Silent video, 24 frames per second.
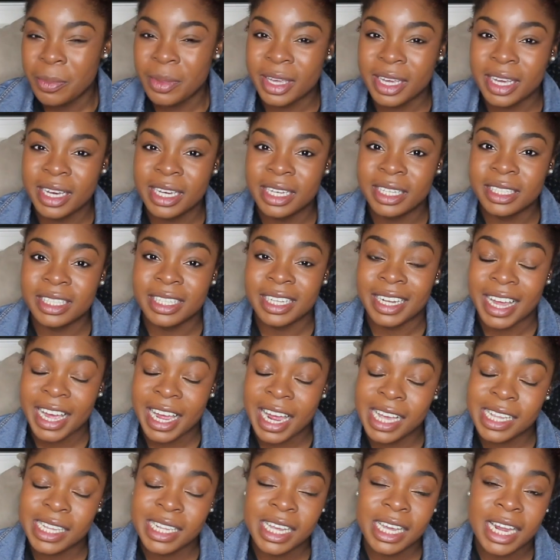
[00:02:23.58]
Because like
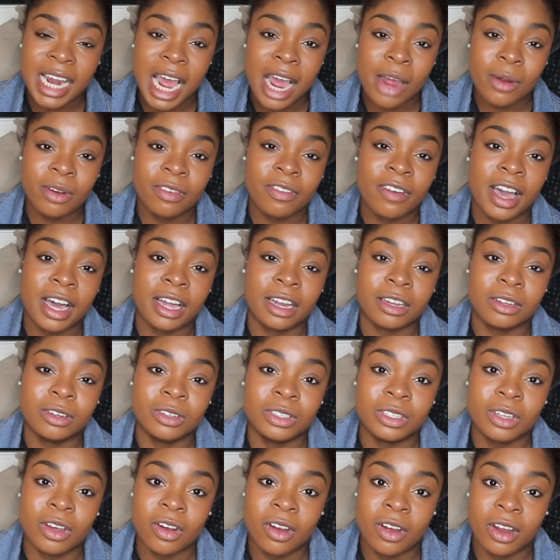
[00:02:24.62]
I said, our
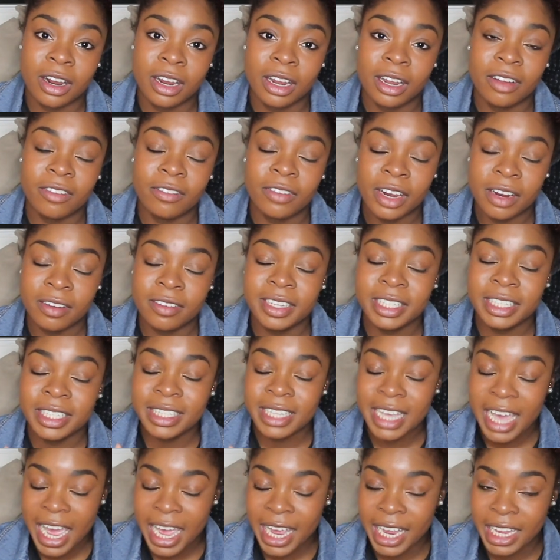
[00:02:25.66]
follicles are very
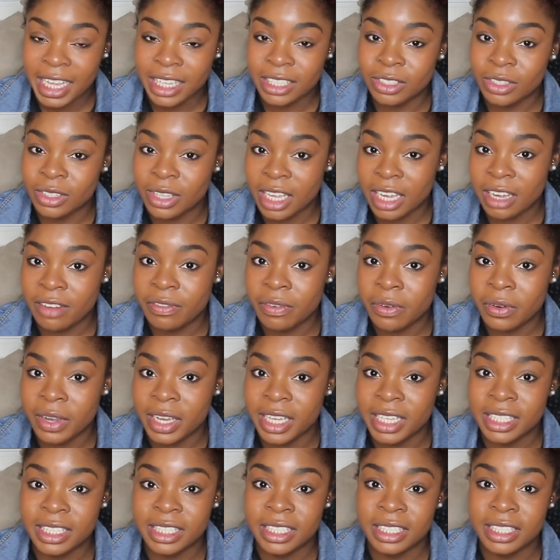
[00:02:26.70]
tight, so therefore
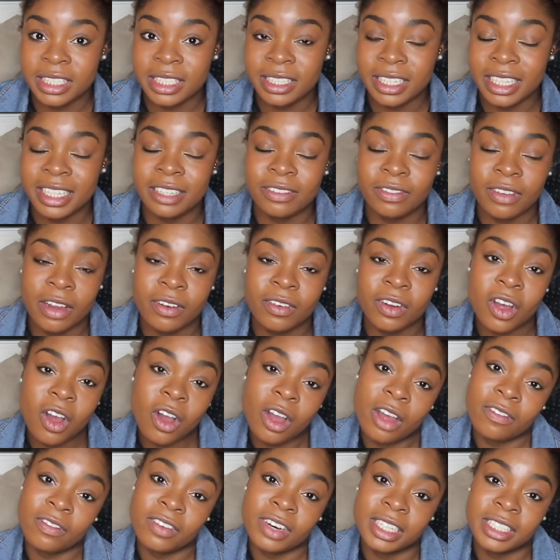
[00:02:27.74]
it's, it's very
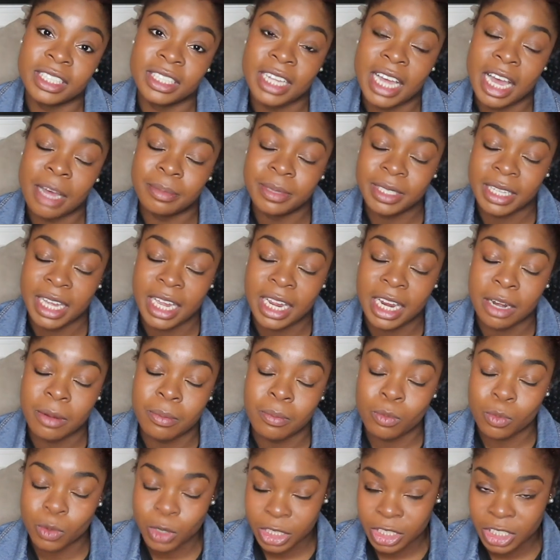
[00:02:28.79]
hard for us to
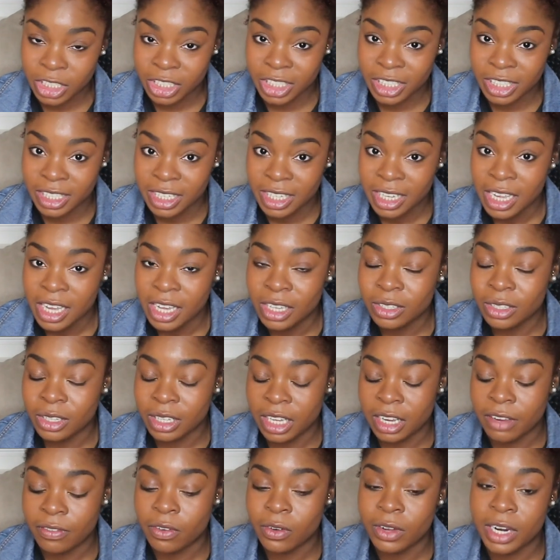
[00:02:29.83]
obtain moisture. So
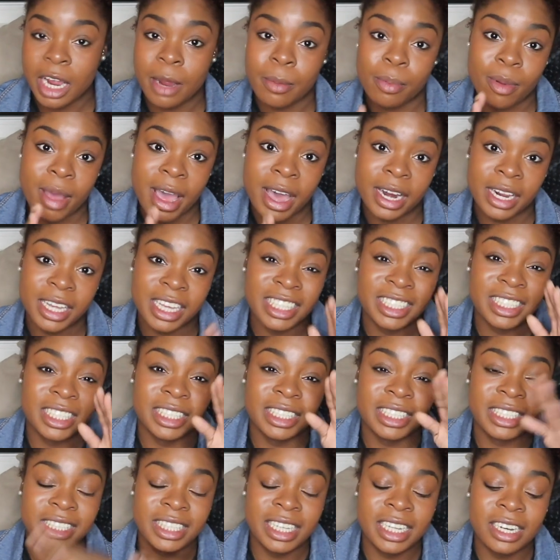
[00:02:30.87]
therefore that product is
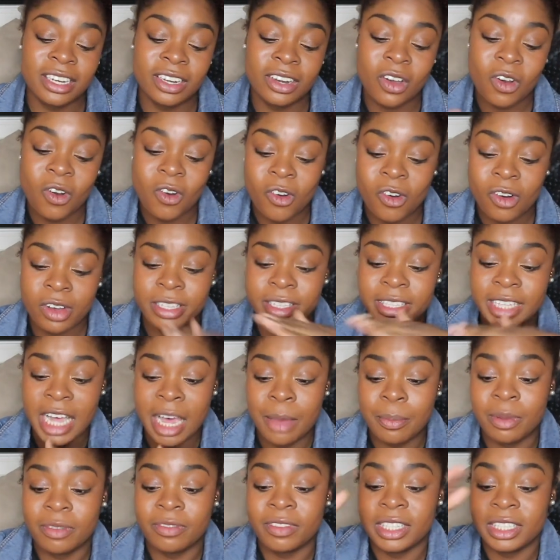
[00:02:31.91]
just sitting on
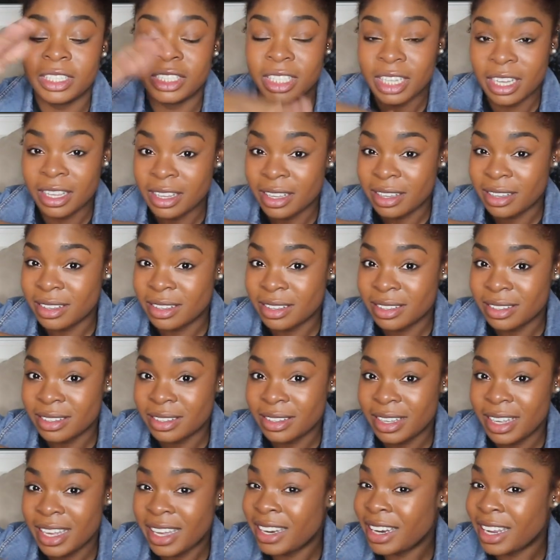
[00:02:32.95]
top of each other
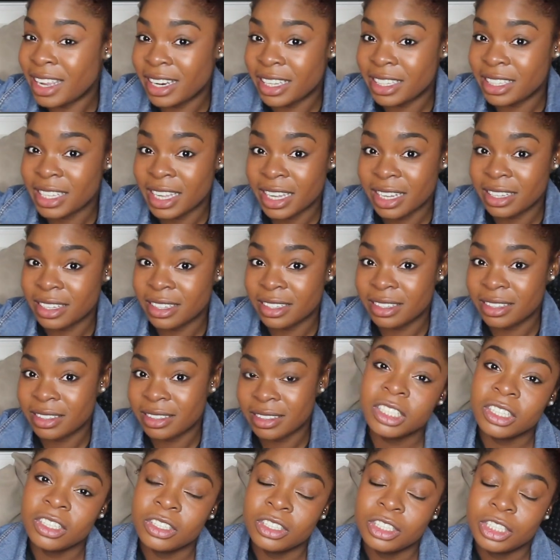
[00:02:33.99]
and that is not good.
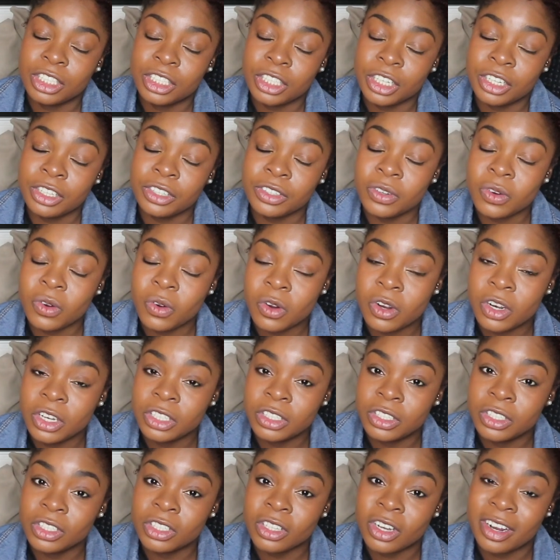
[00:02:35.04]
So certain
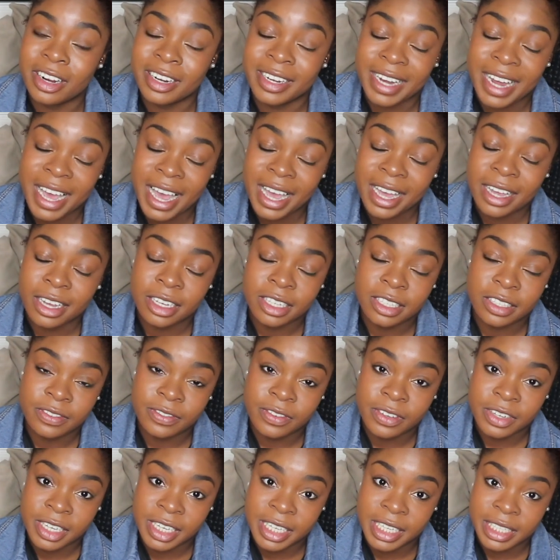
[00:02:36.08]
oils are not good
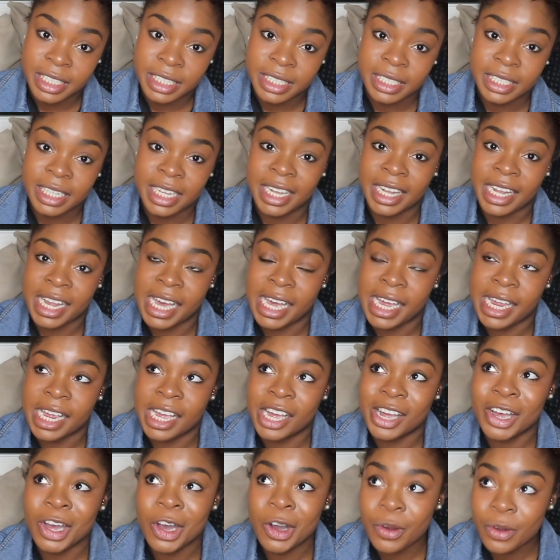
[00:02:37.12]
for us,
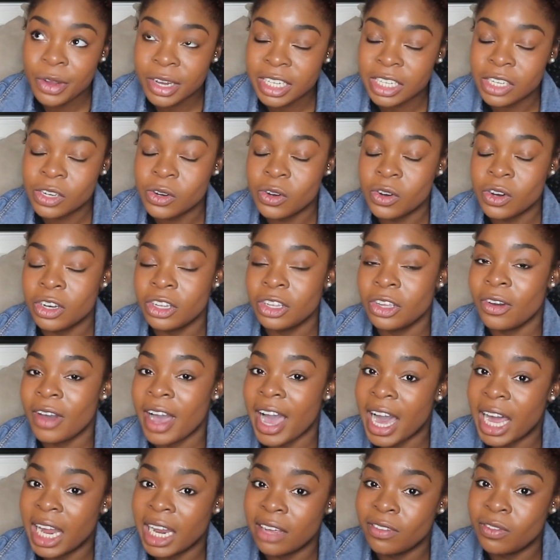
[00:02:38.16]
like coconut oil,
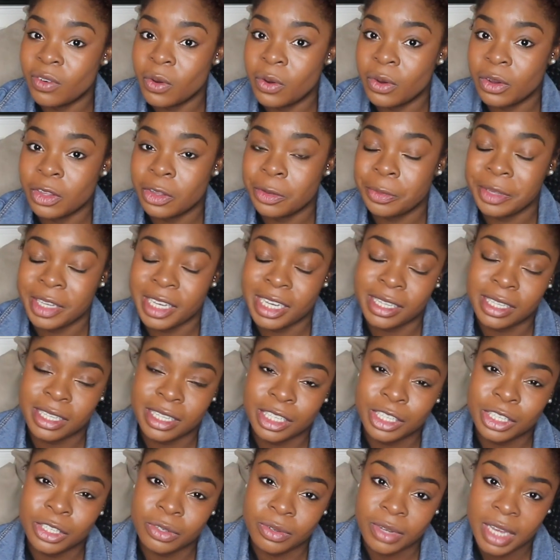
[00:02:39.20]
olive oil, because
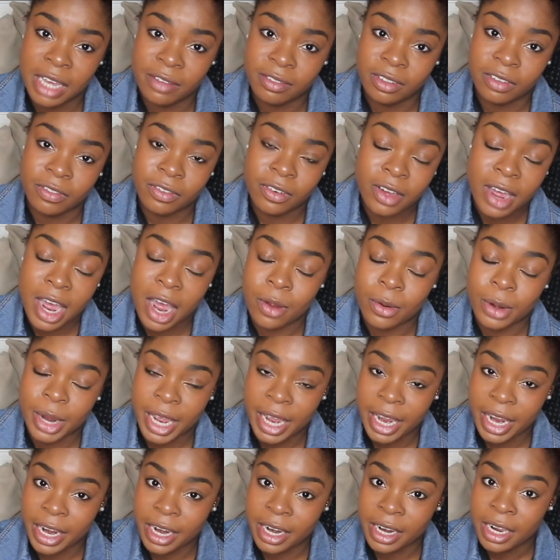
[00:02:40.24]
it's too heavy for our
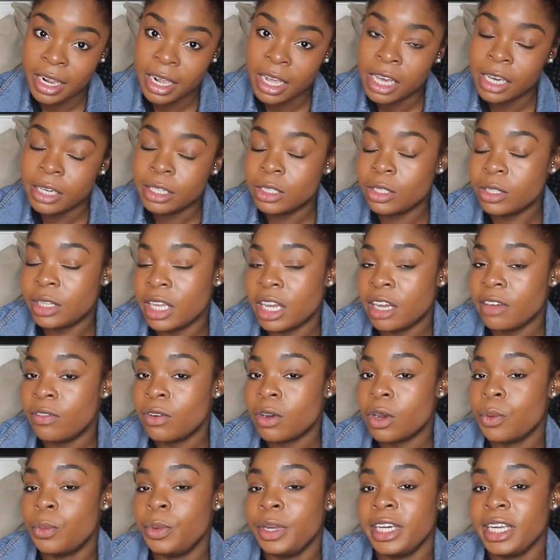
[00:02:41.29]
hair. So
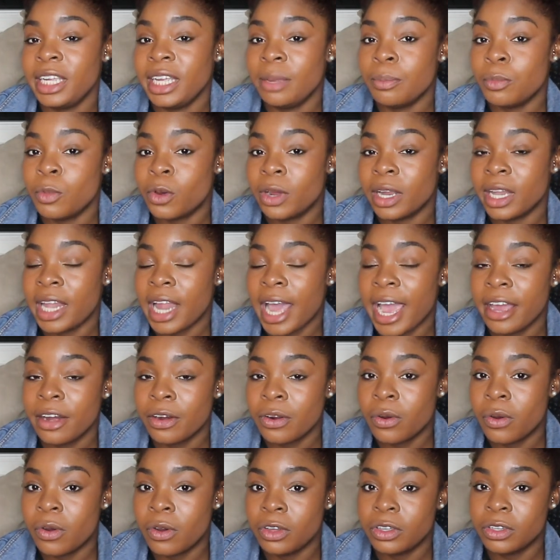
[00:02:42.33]
therefore, we need more
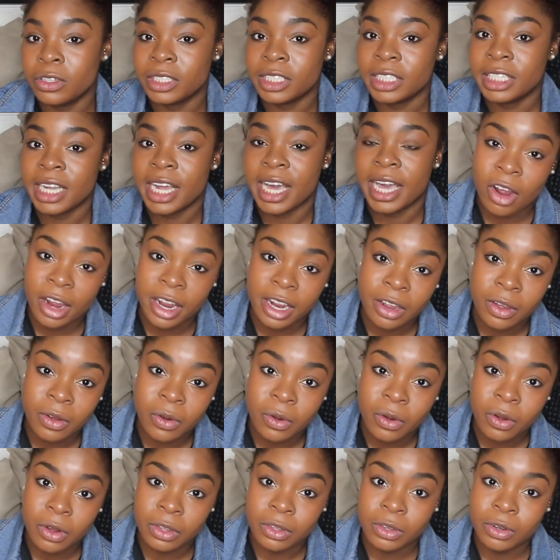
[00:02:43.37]
lighter oils like argan
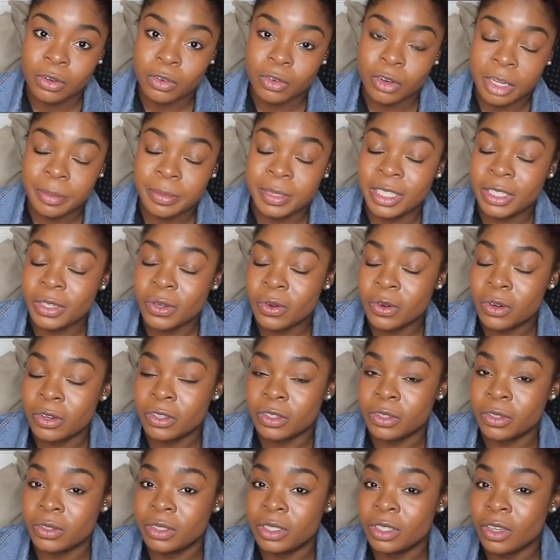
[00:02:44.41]
oil, grapeseed
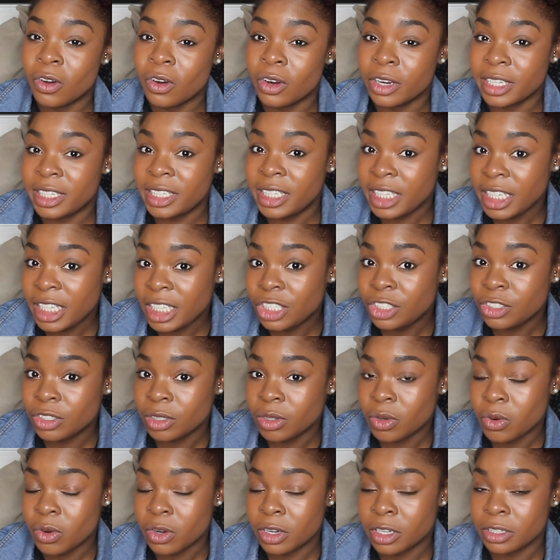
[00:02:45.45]
oil, or tea
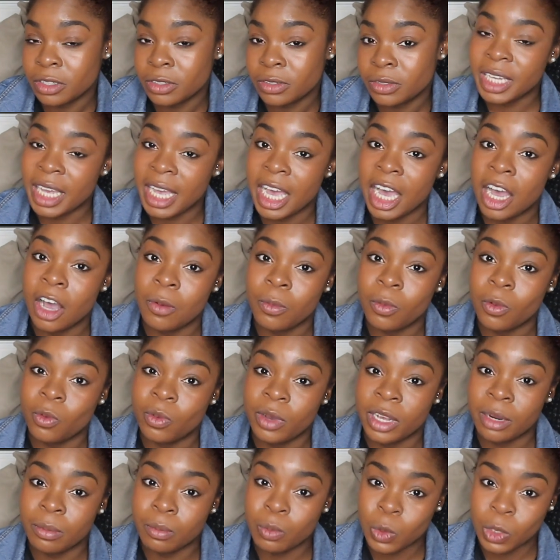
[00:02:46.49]
tree oil to help
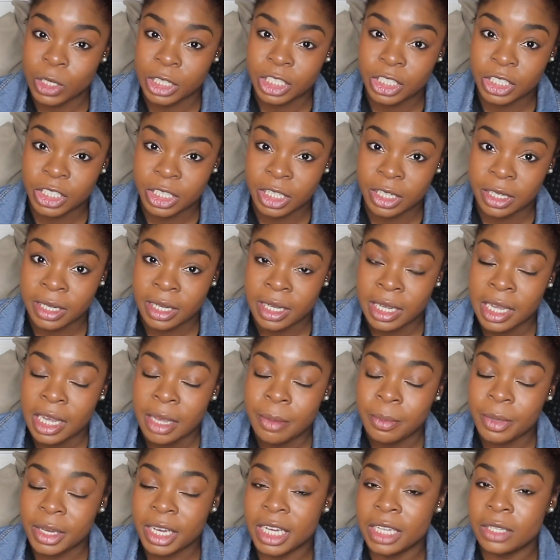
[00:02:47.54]
with moisture.
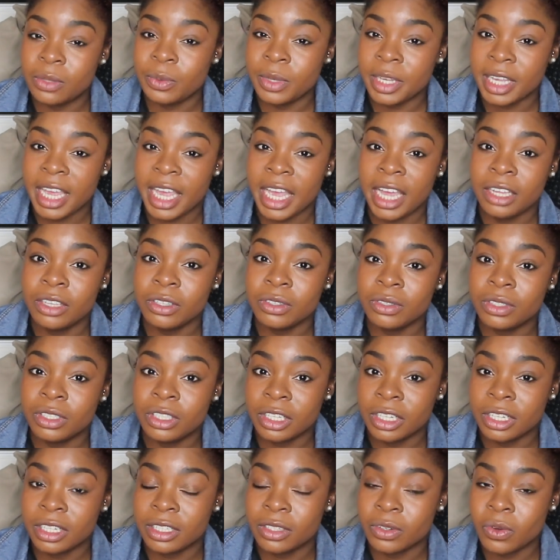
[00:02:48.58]
Because we can't use
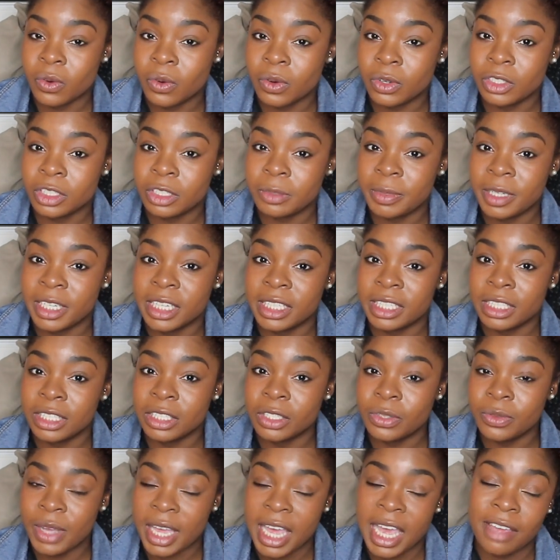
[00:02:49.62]
certain oils because it's
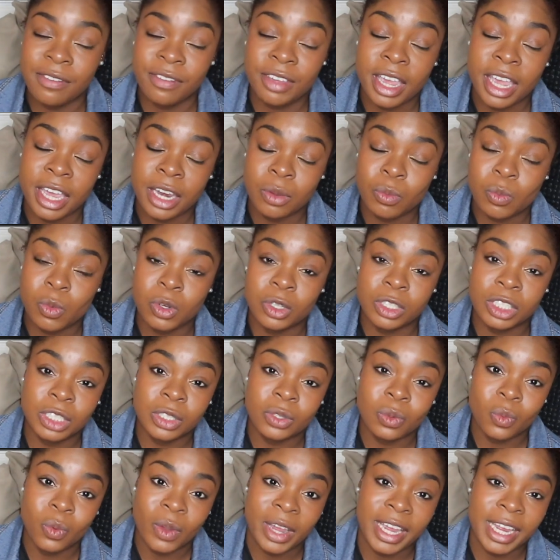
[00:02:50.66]
too heavy and it will
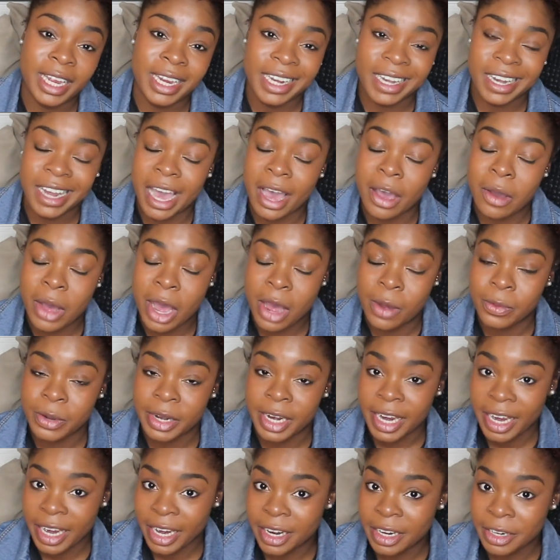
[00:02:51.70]
just weigh down our
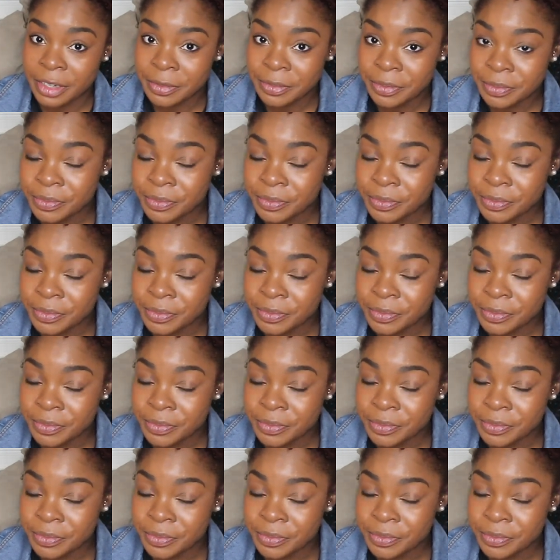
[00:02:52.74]
hair.